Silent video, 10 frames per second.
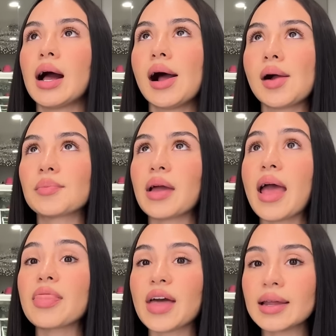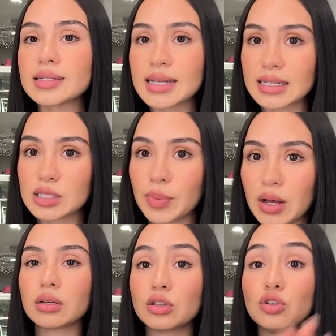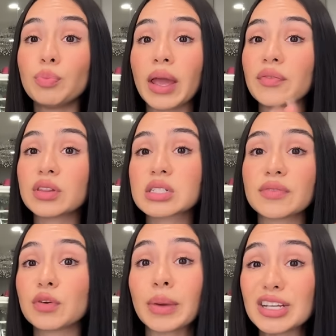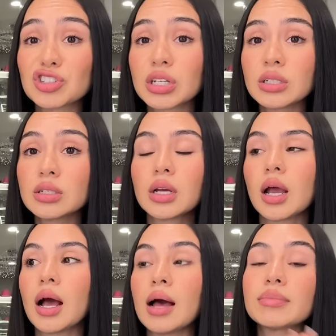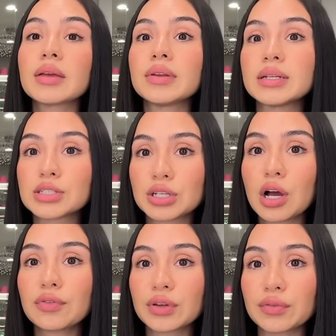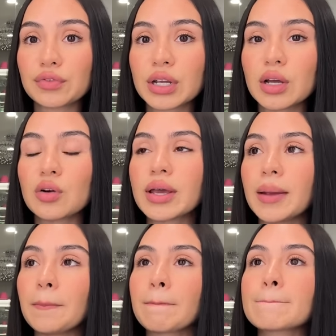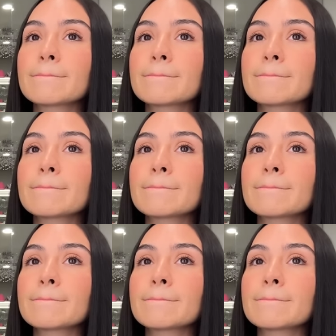And that is head spas. You pay for this information, I'm giving it to y'all for the free, okay?